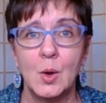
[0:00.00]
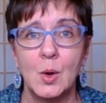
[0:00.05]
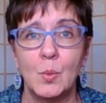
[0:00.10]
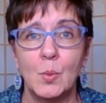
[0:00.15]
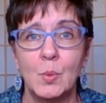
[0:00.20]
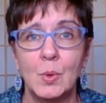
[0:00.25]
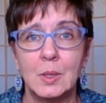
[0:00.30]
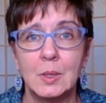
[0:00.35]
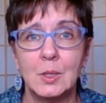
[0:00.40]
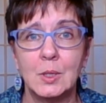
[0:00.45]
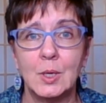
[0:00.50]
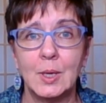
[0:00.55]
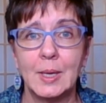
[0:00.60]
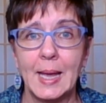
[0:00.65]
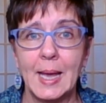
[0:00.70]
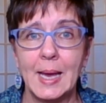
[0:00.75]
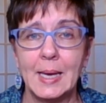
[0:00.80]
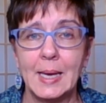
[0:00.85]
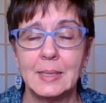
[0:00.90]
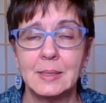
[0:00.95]
We'll look
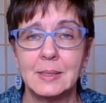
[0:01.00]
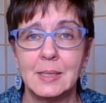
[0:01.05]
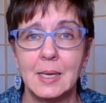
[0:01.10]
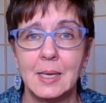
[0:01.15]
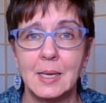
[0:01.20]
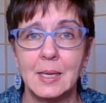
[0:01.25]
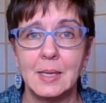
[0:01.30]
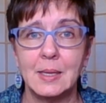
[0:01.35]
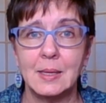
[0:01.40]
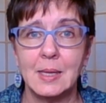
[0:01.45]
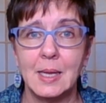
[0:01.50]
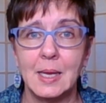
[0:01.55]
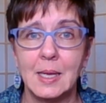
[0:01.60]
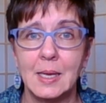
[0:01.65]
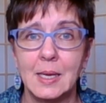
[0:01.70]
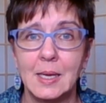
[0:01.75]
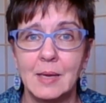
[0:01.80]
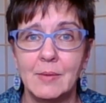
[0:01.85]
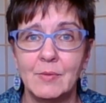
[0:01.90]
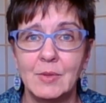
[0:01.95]
at the
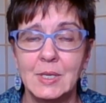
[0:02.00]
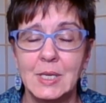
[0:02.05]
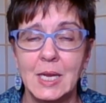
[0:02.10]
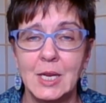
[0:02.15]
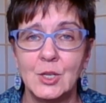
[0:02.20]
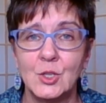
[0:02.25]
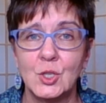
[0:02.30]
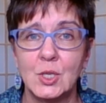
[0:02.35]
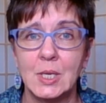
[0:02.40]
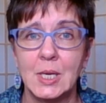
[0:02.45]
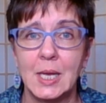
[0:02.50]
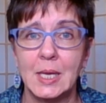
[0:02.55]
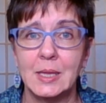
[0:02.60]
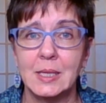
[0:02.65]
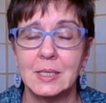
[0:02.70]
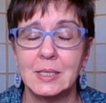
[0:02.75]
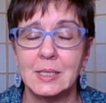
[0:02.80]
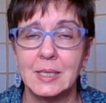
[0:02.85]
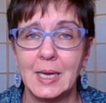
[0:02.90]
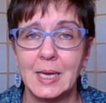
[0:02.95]
invitation and the
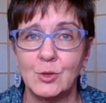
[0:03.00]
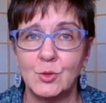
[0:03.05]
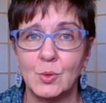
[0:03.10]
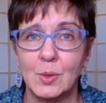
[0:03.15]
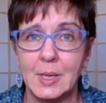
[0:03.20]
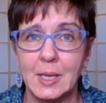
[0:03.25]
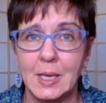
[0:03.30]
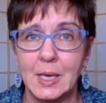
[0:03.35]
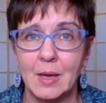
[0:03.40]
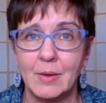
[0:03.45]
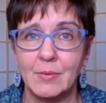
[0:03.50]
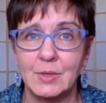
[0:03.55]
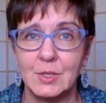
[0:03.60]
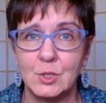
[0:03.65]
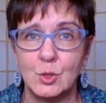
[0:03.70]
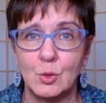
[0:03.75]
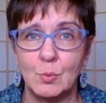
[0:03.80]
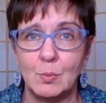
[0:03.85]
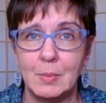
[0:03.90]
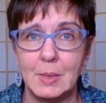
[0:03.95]
scheduling of a
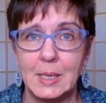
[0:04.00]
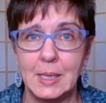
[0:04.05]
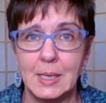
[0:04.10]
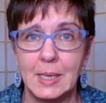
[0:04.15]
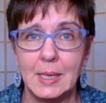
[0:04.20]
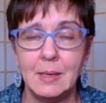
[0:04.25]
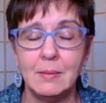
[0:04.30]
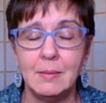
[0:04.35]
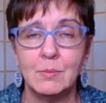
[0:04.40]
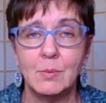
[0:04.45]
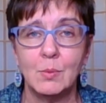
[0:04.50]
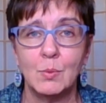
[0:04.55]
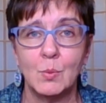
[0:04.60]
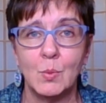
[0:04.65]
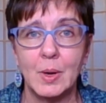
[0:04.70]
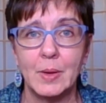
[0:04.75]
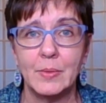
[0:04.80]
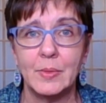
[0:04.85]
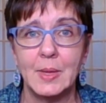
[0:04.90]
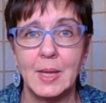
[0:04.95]
Zoom meeting,
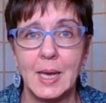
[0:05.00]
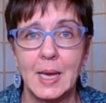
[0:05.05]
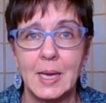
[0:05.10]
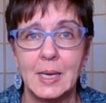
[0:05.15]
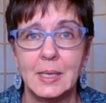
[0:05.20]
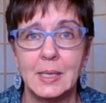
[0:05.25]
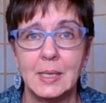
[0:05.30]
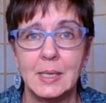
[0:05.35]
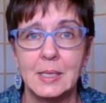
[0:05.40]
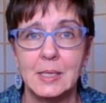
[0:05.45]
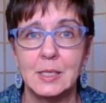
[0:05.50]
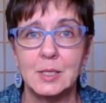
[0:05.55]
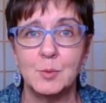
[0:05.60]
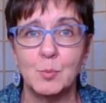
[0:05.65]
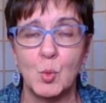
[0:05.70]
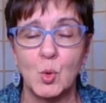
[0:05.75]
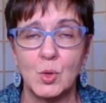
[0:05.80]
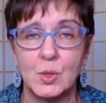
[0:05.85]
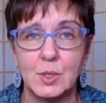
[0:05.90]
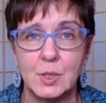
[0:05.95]
one that is
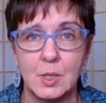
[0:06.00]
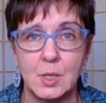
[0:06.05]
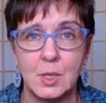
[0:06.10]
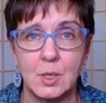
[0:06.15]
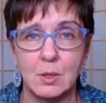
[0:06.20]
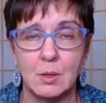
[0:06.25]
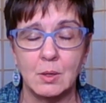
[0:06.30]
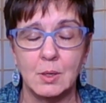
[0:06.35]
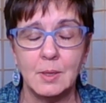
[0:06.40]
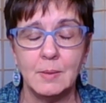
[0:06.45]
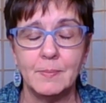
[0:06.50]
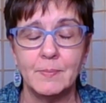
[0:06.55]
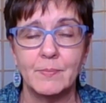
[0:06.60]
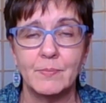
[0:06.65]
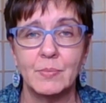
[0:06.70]
more secure.